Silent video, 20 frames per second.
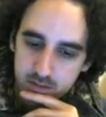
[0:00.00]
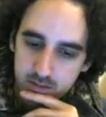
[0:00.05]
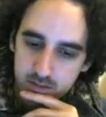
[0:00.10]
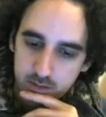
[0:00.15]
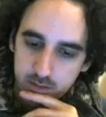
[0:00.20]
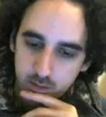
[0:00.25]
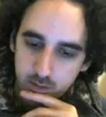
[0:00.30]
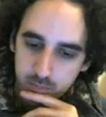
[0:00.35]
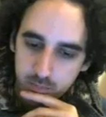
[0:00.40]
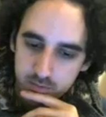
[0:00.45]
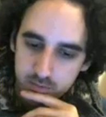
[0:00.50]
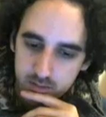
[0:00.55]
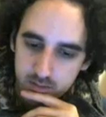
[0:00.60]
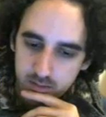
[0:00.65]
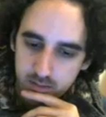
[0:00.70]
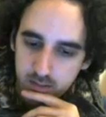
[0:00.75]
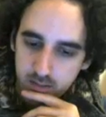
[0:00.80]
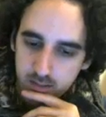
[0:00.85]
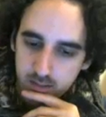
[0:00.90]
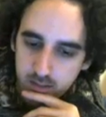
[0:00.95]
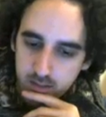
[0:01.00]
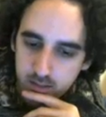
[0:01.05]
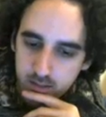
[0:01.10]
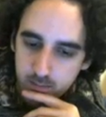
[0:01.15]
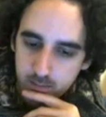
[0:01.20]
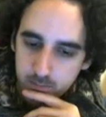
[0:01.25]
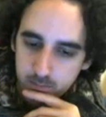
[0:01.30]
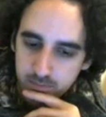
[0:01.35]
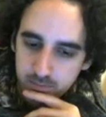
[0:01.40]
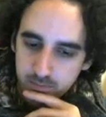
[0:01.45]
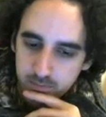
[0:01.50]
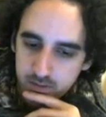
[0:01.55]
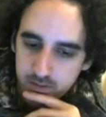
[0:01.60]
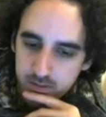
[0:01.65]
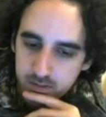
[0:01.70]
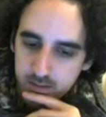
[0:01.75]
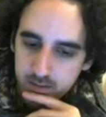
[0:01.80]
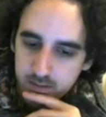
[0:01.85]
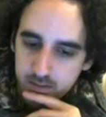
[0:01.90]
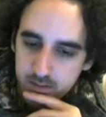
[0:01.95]
I'm feeding the
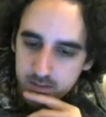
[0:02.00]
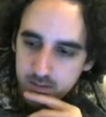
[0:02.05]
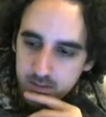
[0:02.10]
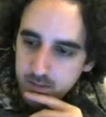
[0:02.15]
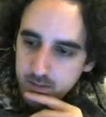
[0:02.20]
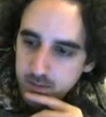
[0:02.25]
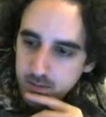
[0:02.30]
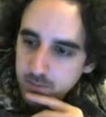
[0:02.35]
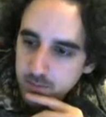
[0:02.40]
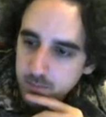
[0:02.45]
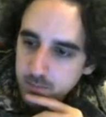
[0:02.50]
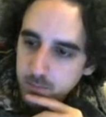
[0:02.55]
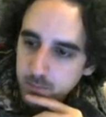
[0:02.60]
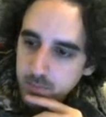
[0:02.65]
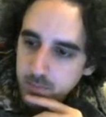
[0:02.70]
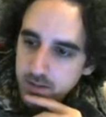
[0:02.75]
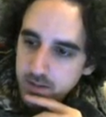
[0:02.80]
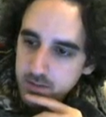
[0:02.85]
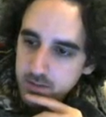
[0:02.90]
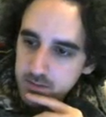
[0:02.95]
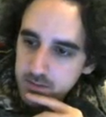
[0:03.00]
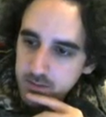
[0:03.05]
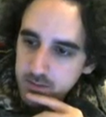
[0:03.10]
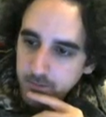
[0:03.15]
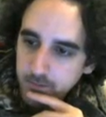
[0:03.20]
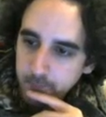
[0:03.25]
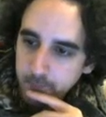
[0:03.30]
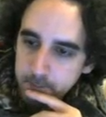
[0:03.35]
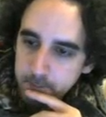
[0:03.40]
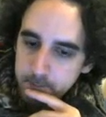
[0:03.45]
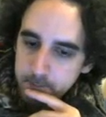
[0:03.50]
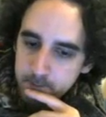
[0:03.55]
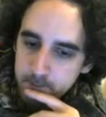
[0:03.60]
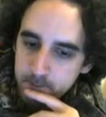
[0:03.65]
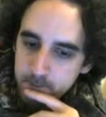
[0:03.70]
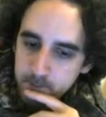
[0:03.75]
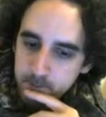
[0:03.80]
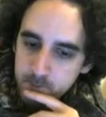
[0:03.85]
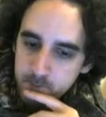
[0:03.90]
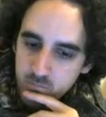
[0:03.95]
pattern into the
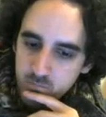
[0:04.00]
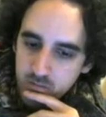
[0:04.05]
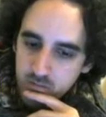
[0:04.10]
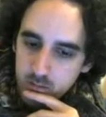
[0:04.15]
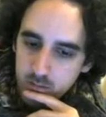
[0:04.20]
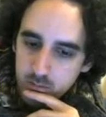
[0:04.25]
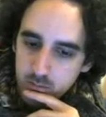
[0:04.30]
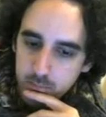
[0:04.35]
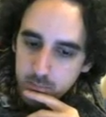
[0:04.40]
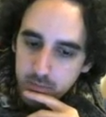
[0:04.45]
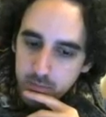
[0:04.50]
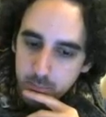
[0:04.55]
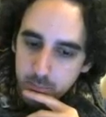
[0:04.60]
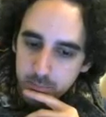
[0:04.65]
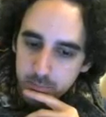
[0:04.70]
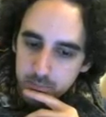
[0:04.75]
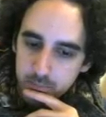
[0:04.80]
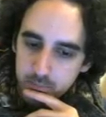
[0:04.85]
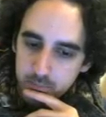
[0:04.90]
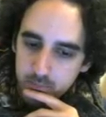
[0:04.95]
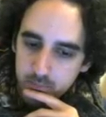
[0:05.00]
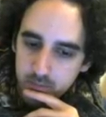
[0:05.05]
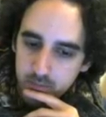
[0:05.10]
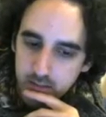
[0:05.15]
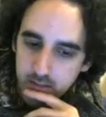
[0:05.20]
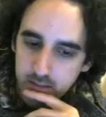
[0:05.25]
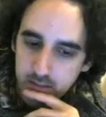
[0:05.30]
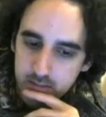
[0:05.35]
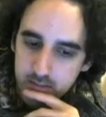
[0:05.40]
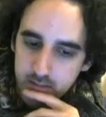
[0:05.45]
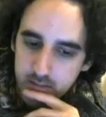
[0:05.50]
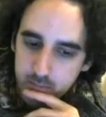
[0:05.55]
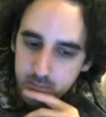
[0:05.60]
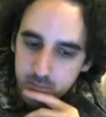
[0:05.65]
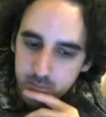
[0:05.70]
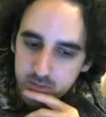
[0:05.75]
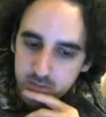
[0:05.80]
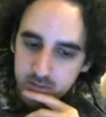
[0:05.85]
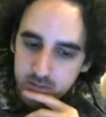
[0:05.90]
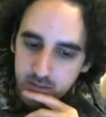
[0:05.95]
bump, and then I'm using the image as
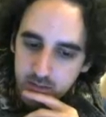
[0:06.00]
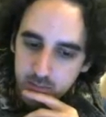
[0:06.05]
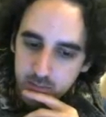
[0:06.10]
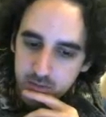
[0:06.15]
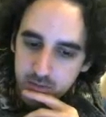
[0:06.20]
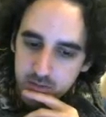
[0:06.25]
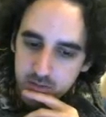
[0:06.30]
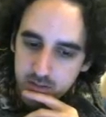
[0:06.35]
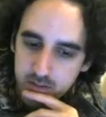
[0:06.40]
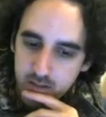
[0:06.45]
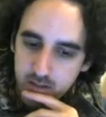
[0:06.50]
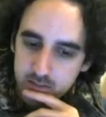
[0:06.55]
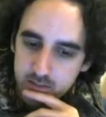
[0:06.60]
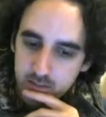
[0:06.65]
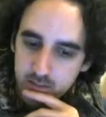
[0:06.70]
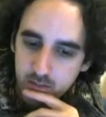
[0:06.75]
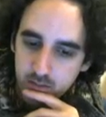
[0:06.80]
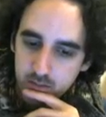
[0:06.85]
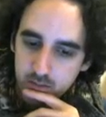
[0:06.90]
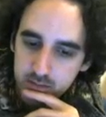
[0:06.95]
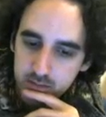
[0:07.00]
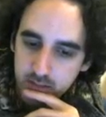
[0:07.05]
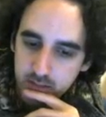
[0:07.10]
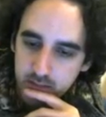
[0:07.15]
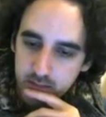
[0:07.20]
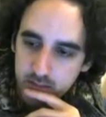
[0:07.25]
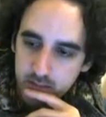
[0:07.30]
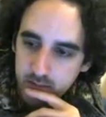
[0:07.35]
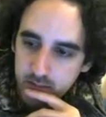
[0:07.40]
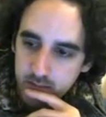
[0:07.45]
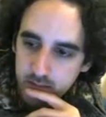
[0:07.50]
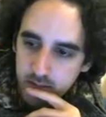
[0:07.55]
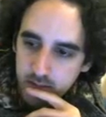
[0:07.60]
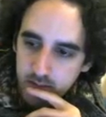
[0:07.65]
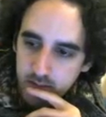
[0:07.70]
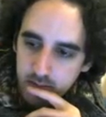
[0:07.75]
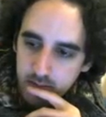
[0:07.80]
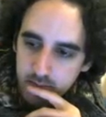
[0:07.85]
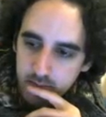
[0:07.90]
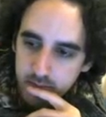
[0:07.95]
the color gain for
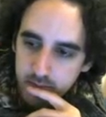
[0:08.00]
the